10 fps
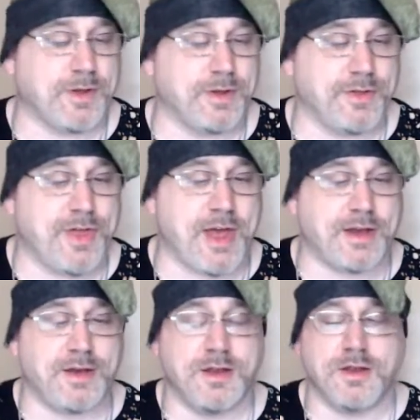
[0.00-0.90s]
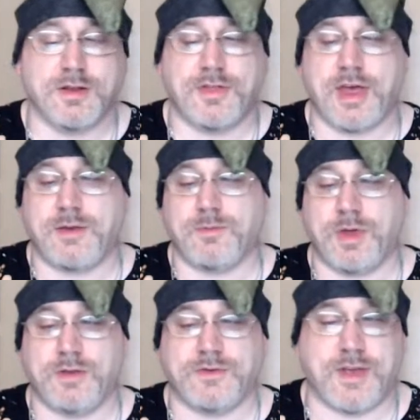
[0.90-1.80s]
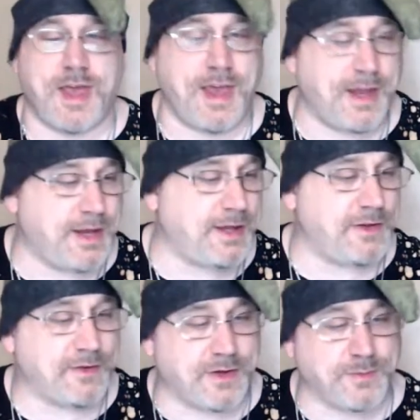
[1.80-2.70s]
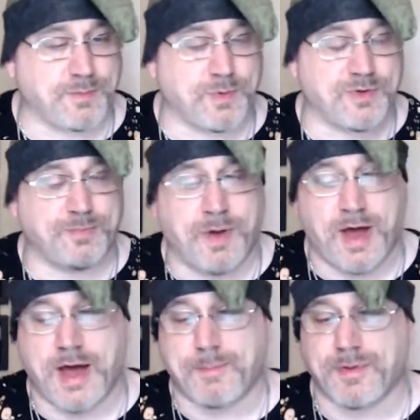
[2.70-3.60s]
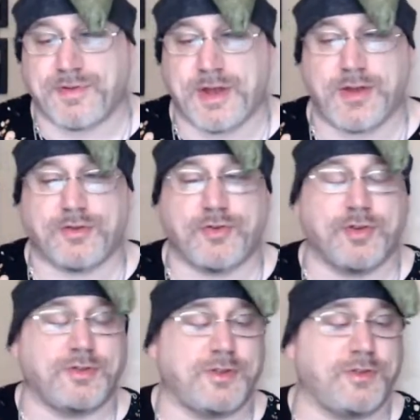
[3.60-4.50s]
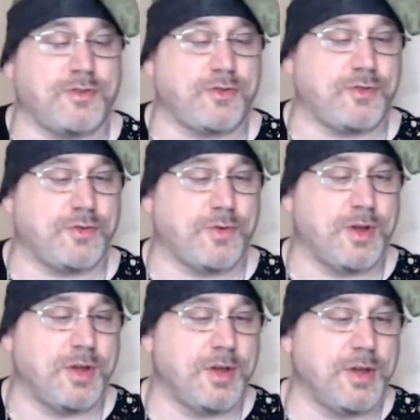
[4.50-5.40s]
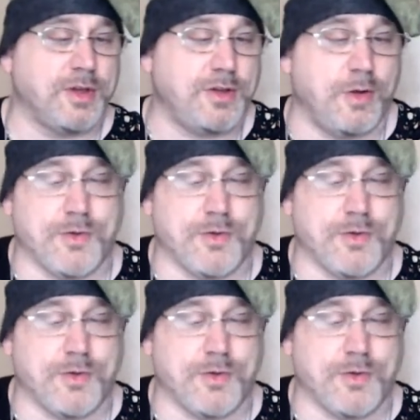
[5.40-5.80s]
Then into 80s, it was pop, and then it turned into, you know,